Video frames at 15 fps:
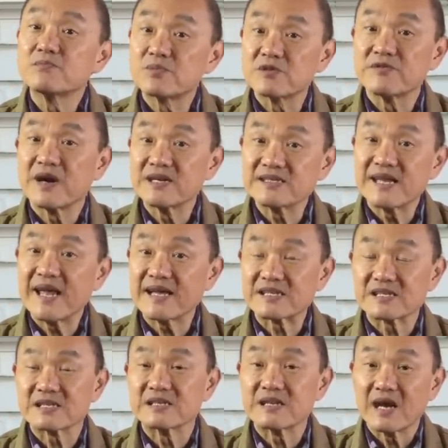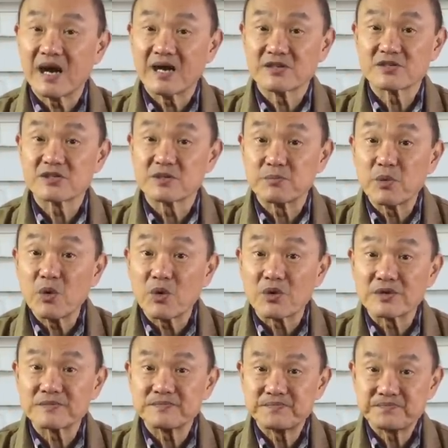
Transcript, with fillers: provides excellent arch support.